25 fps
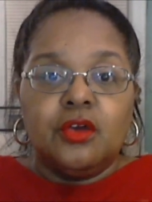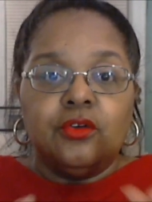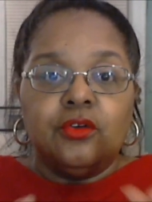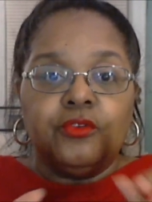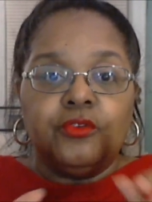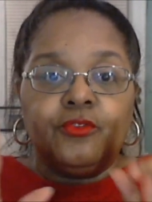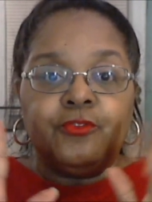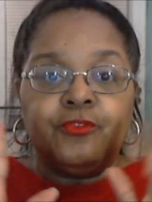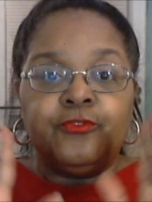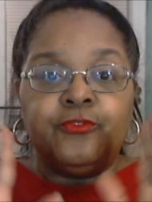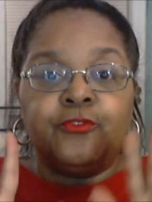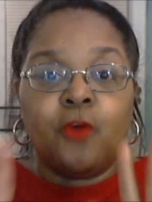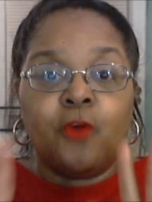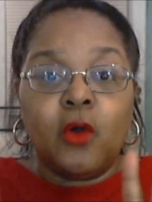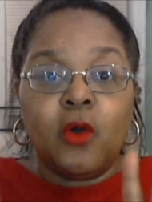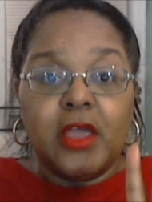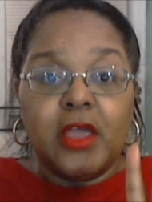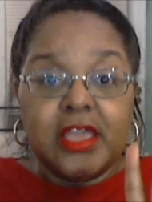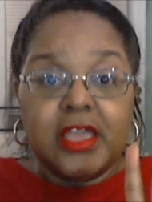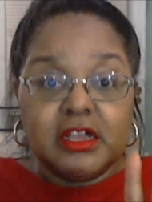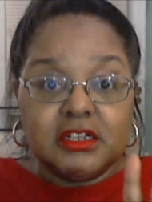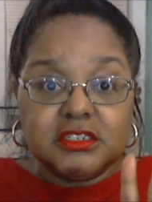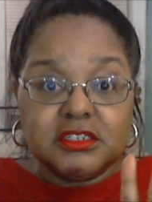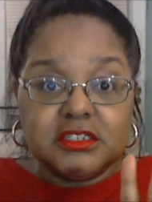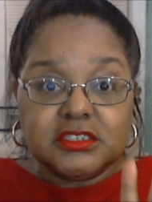
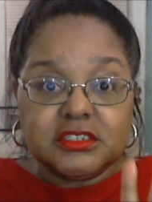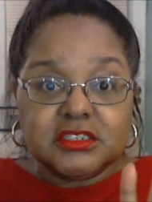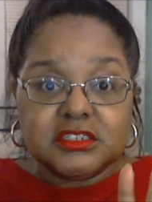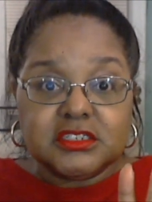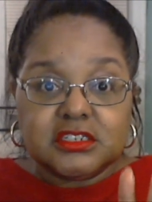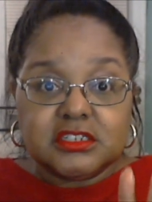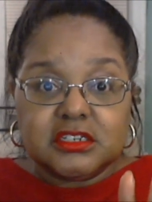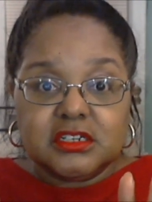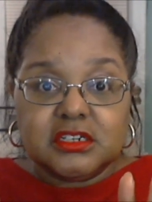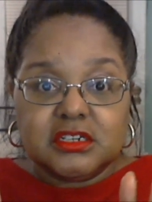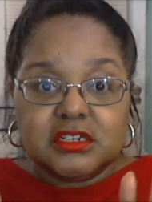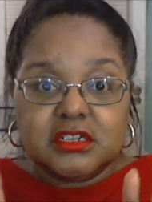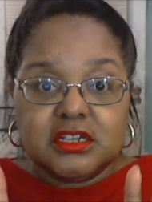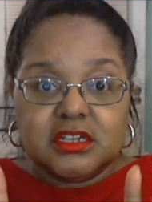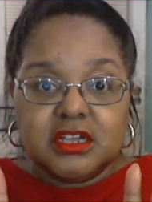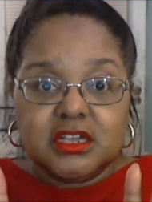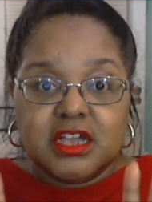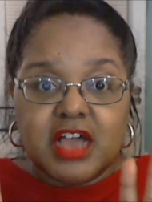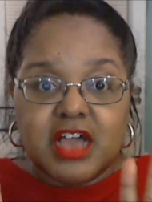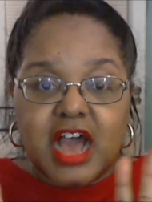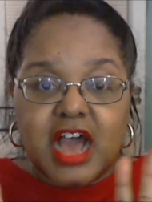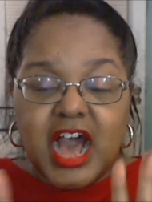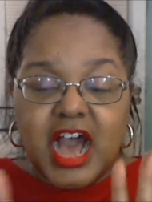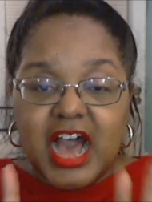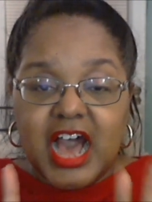Foiled
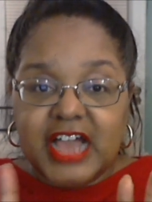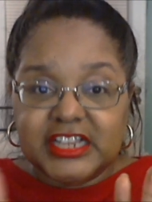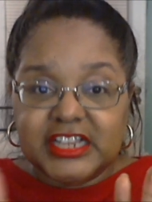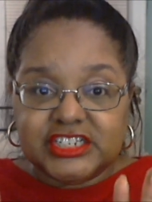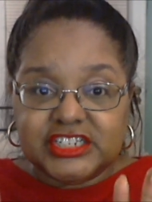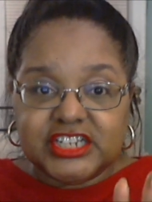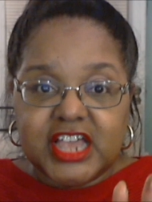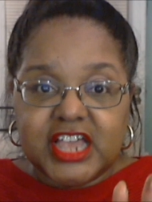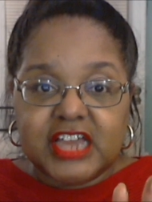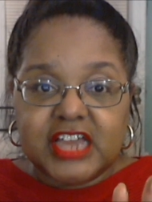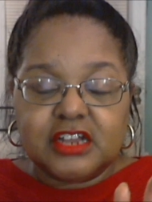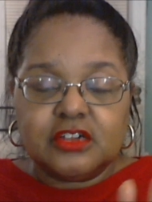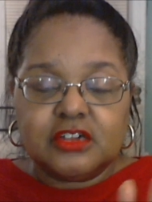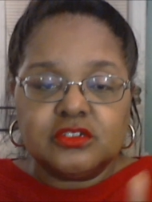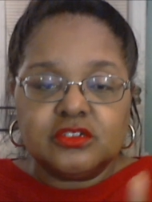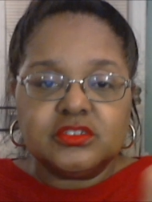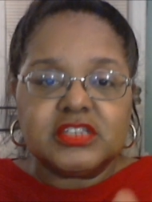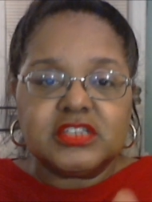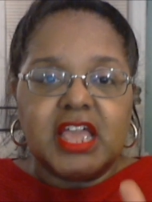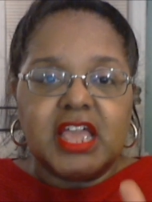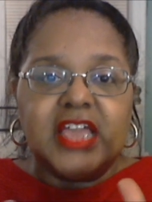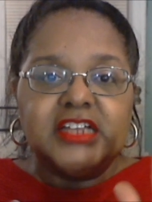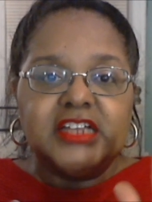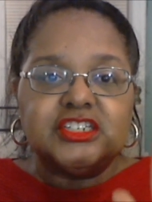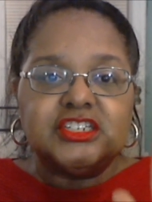eyeshadows
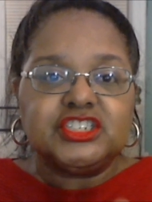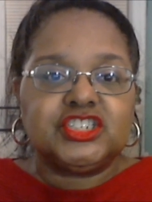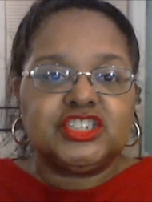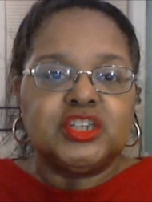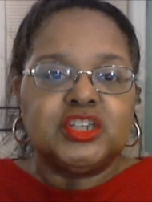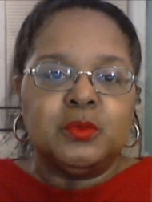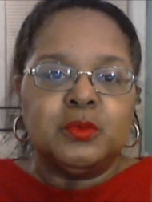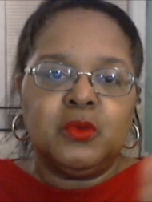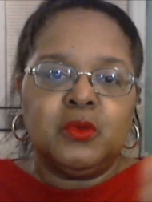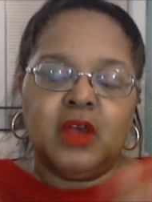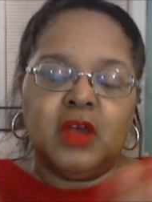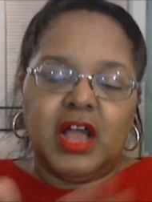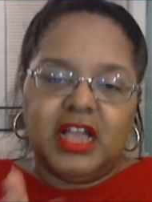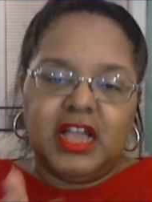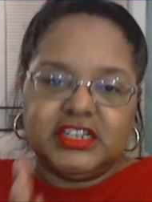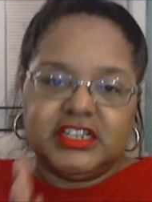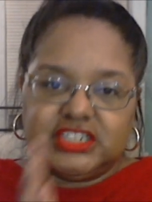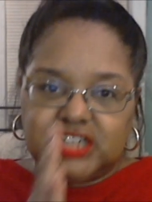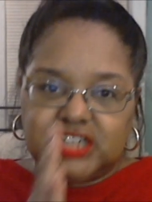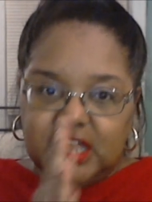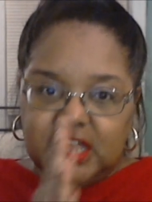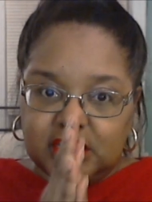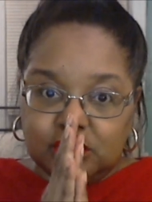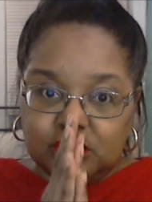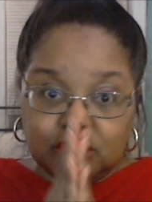and shimmer
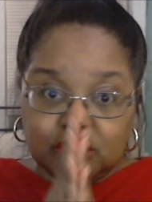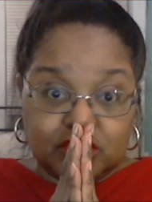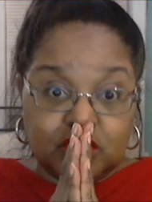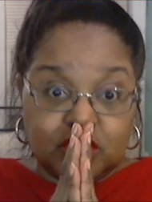eyeshadows.